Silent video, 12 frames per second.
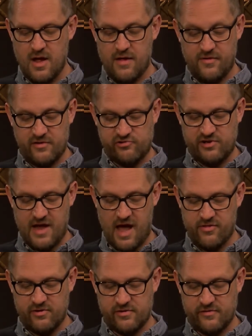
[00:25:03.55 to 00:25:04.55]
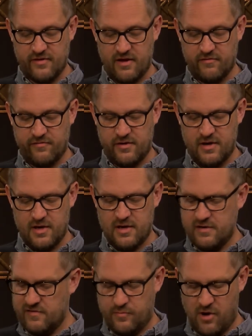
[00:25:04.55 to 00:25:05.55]
Then she gathered herself.
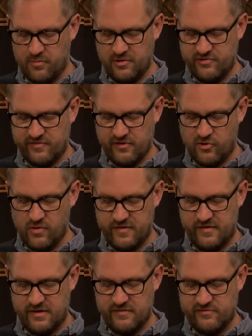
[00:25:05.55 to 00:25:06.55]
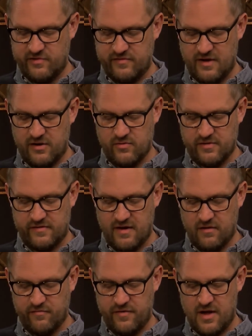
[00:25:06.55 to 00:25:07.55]
It's probably just a coincidence, she said to
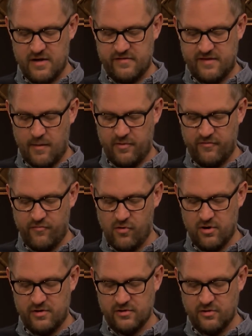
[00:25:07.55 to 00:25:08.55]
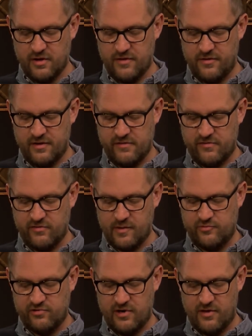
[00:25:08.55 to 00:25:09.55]
herself, stepping forward to look at the
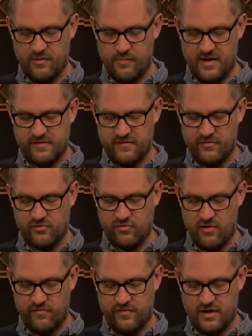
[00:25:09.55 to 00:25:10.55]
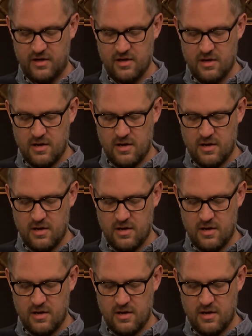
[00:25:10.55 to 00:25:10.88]
inscription on the base of the trophy.